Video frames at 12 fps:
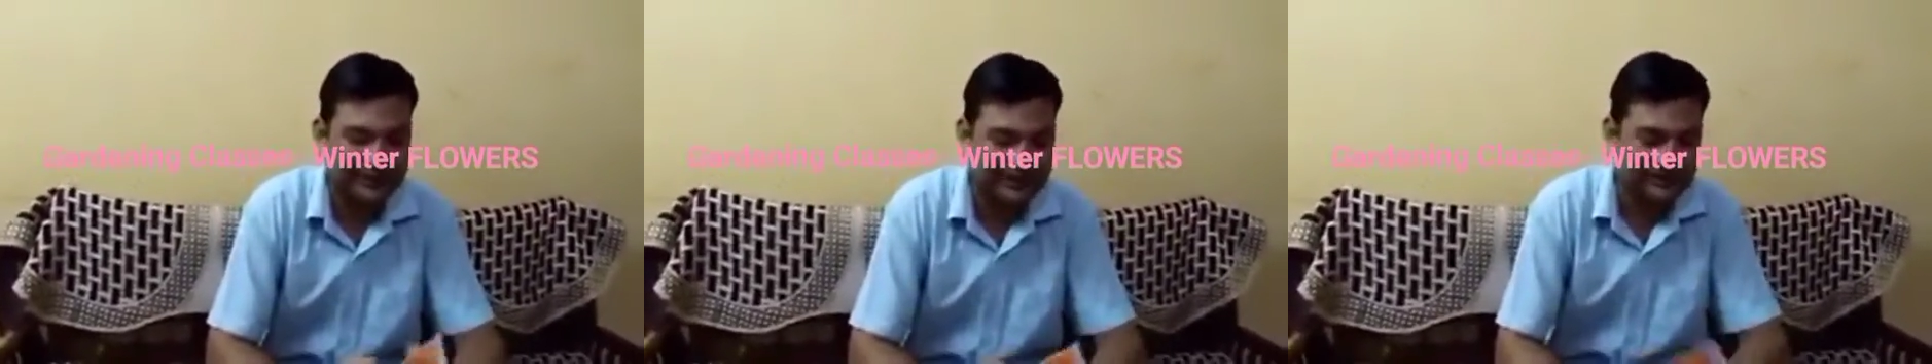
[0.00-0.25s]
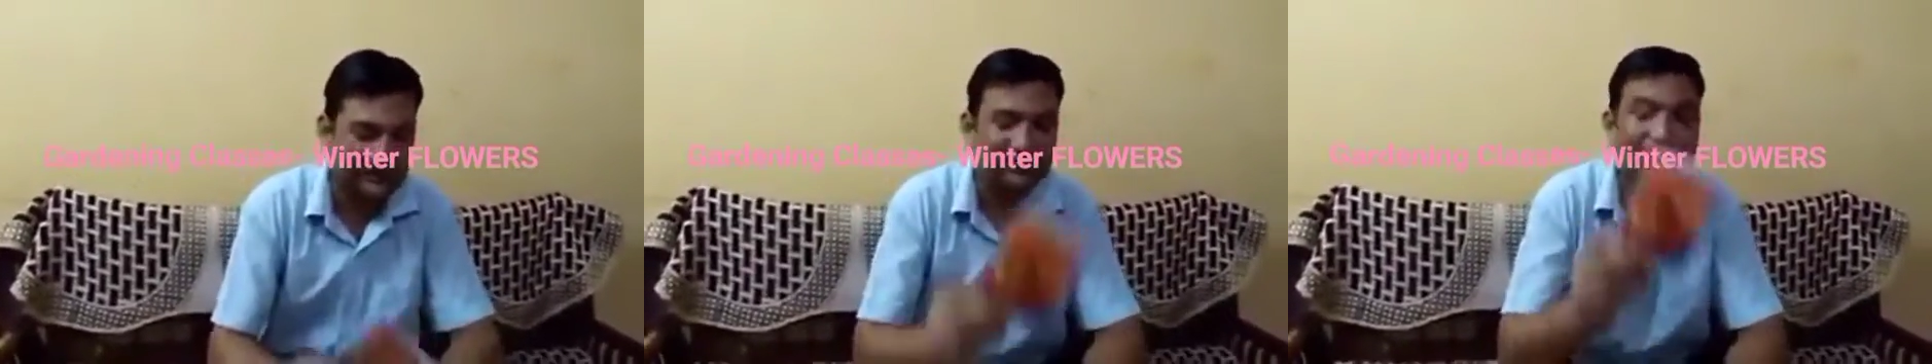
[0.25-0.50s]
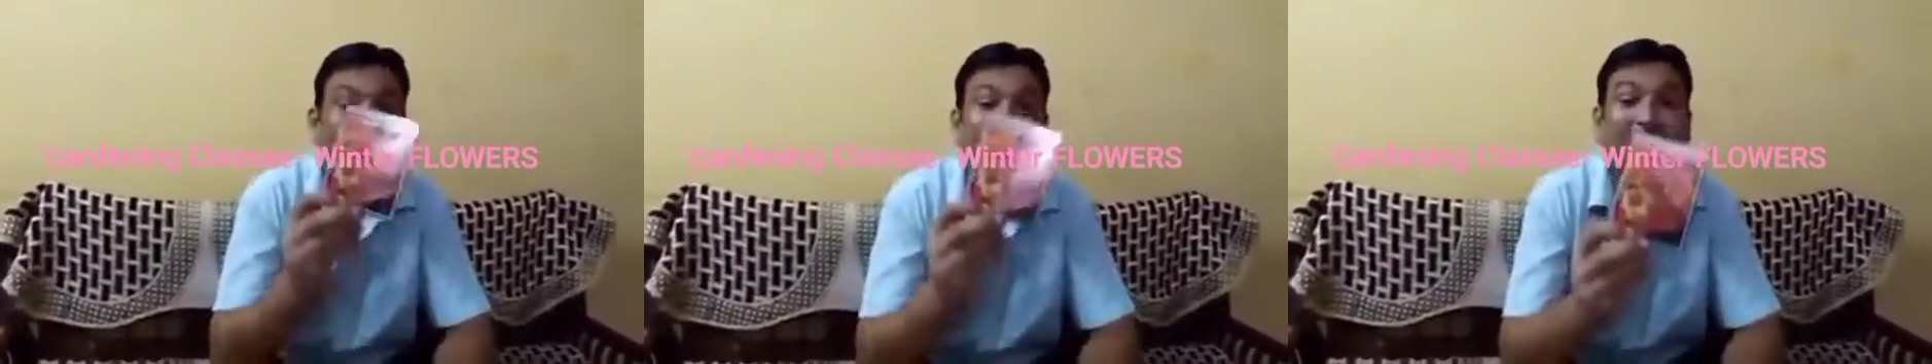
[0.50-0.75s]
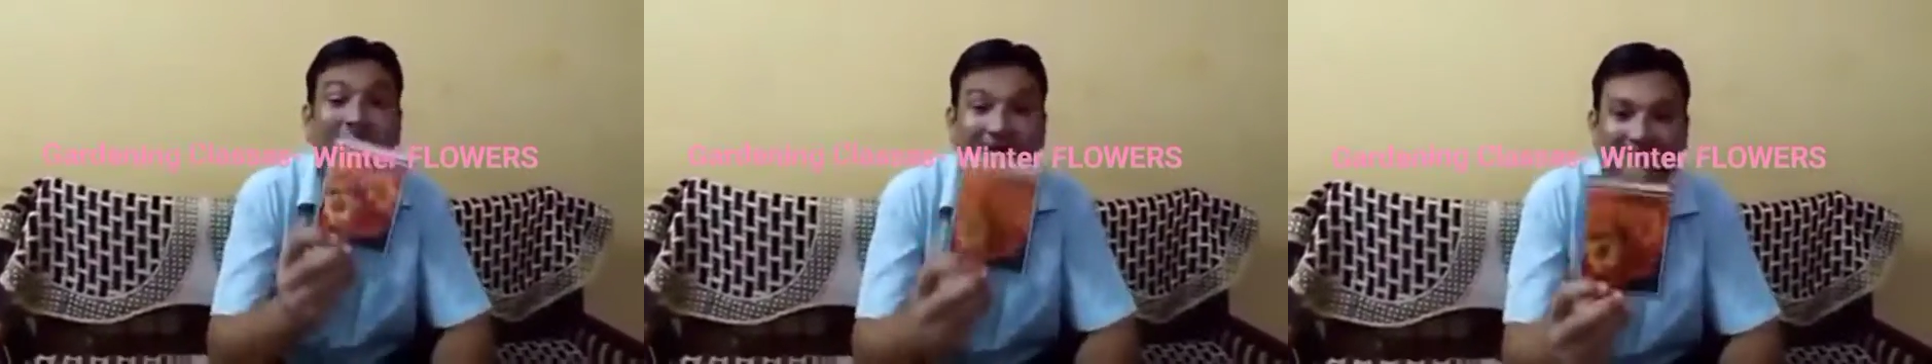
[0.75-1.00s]
season
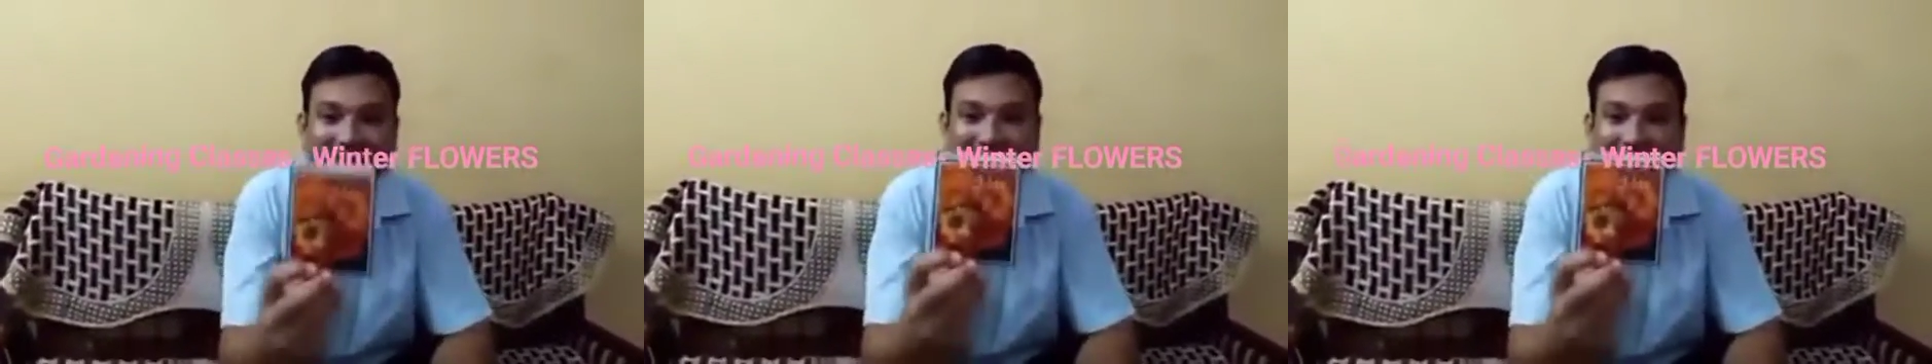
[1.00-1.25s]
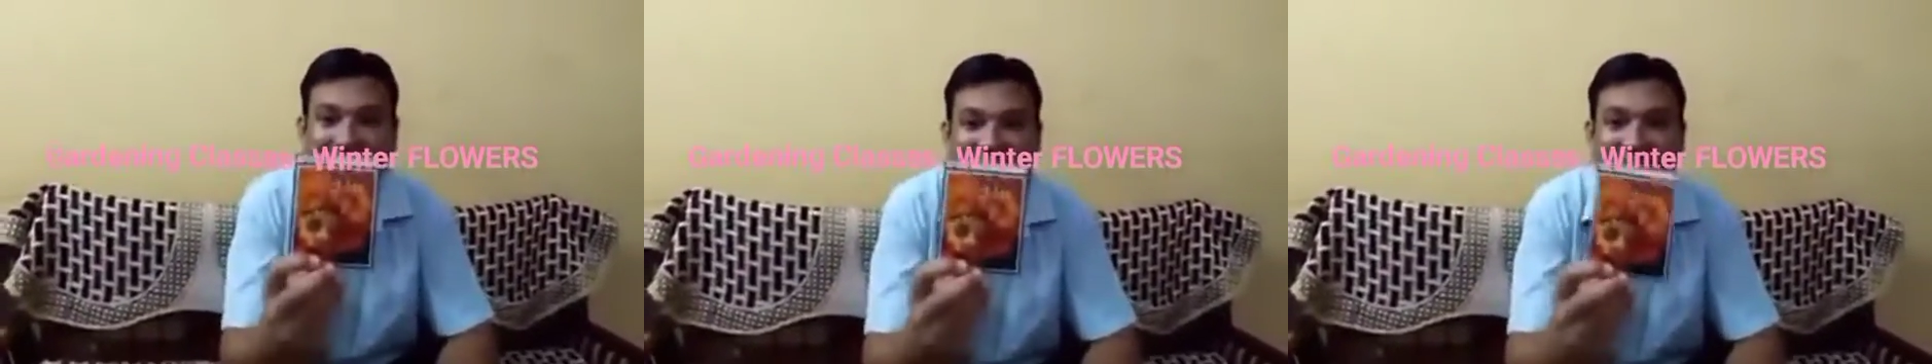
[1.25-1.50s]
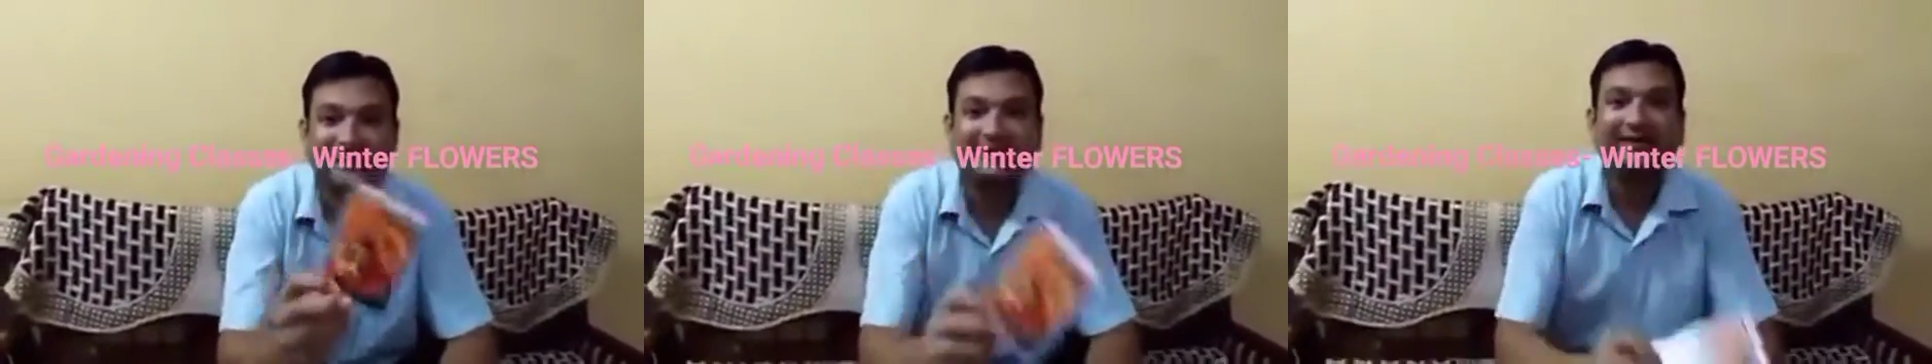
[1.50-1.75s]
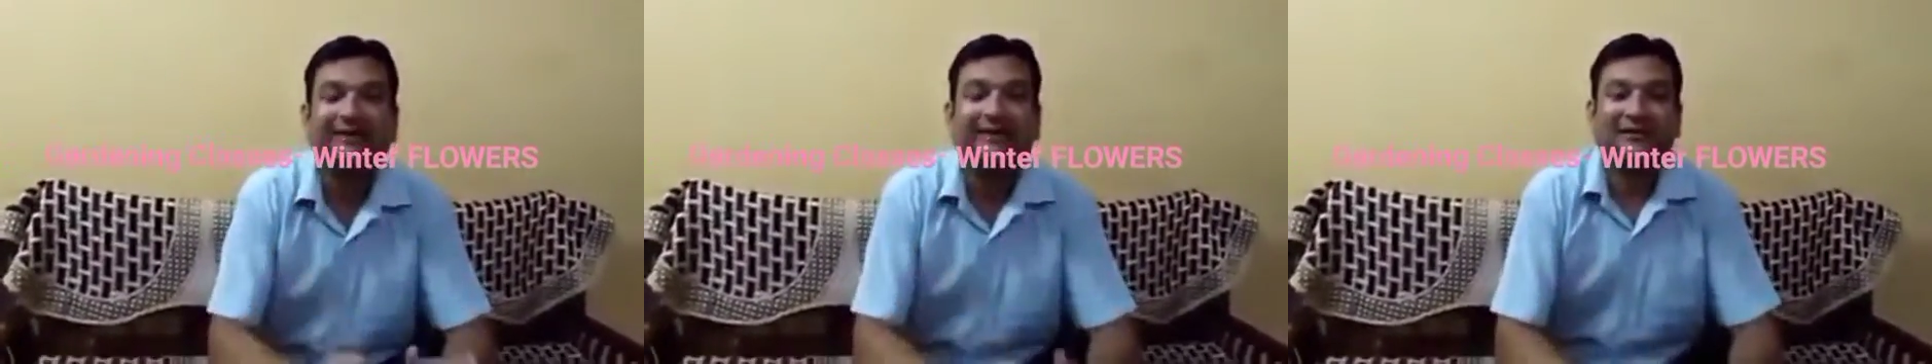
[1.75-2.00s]
and
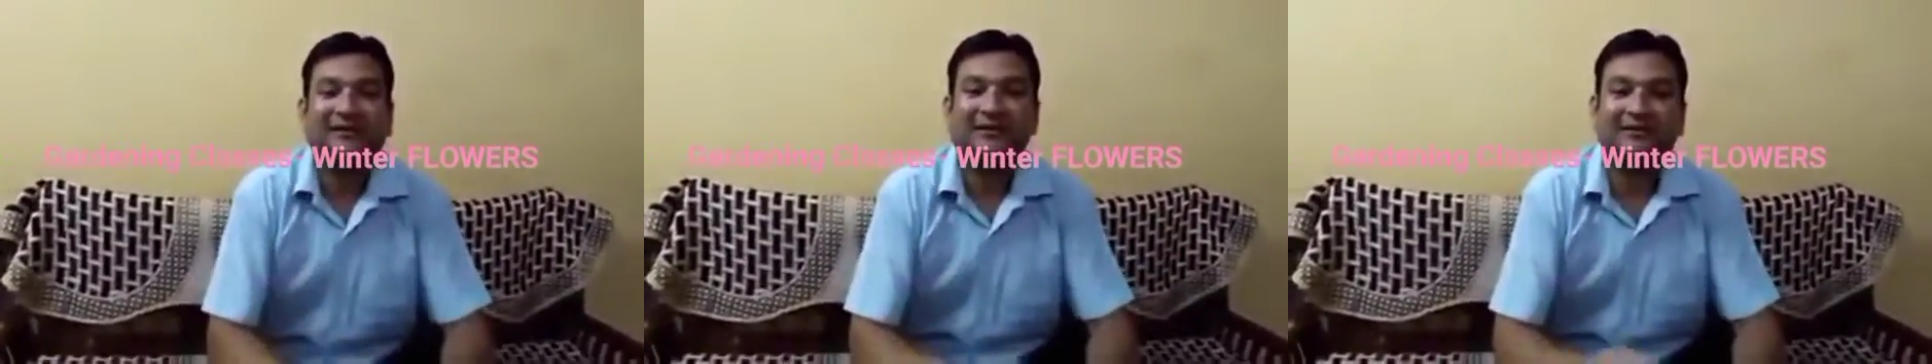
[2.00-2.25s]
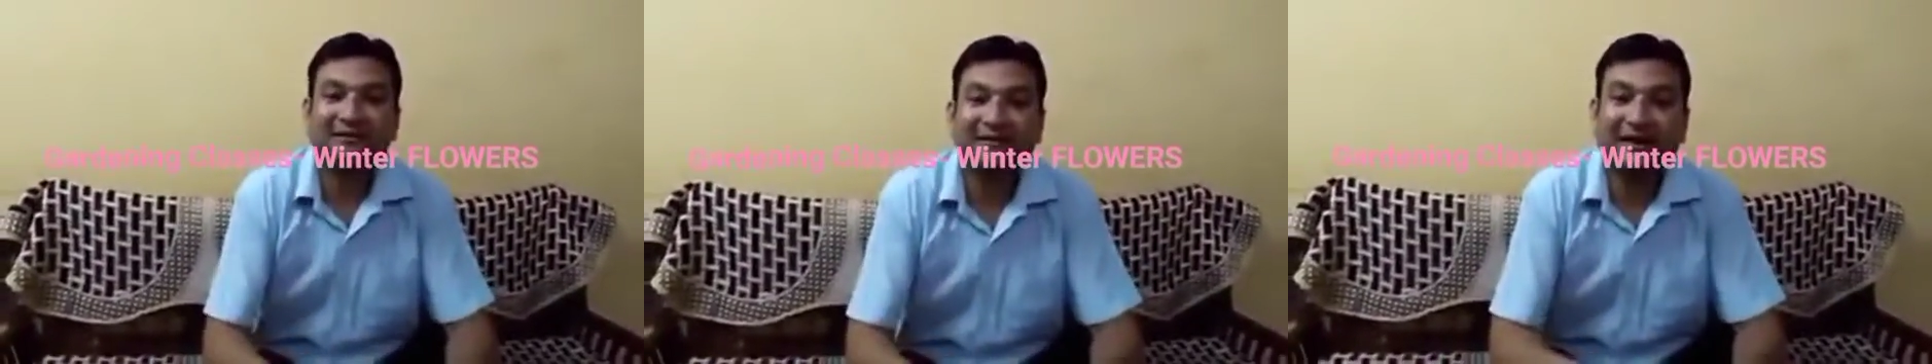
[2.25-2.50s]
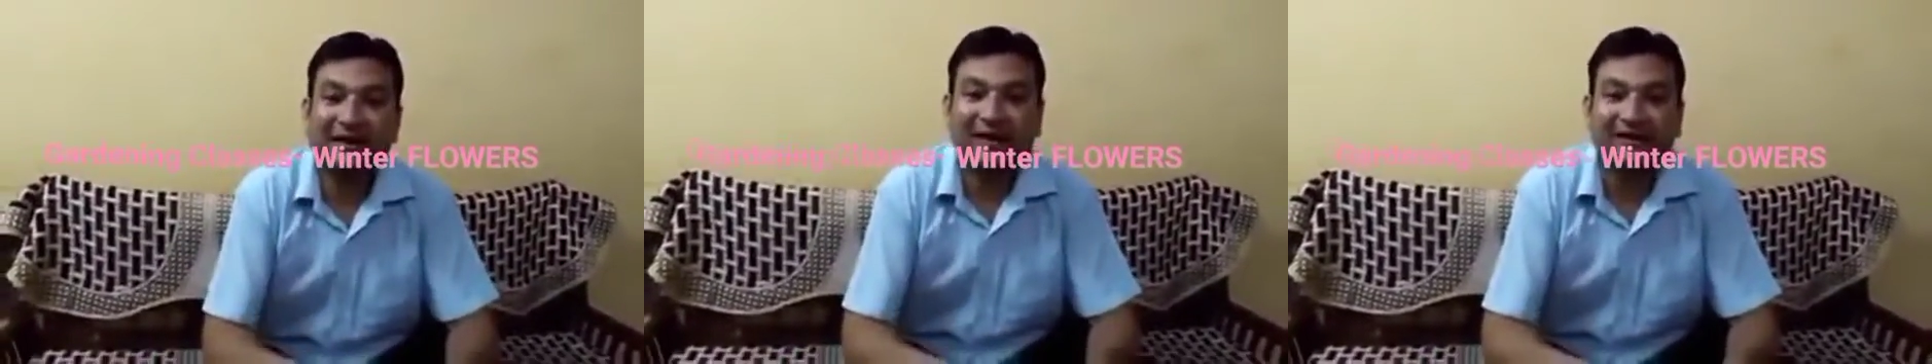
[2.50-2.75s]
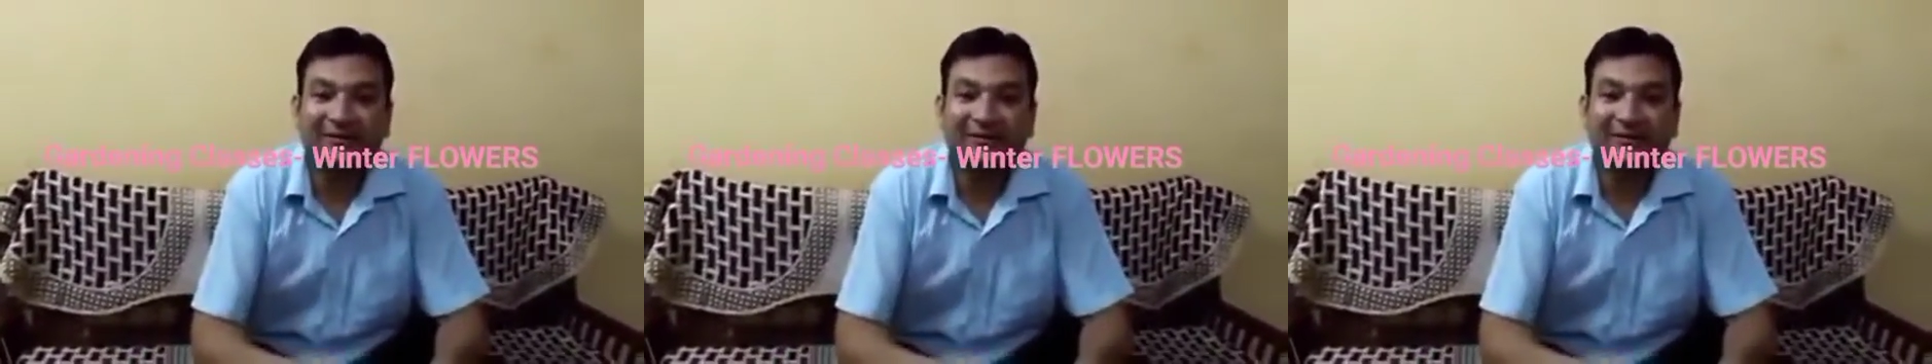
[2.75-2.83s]
allow new to come.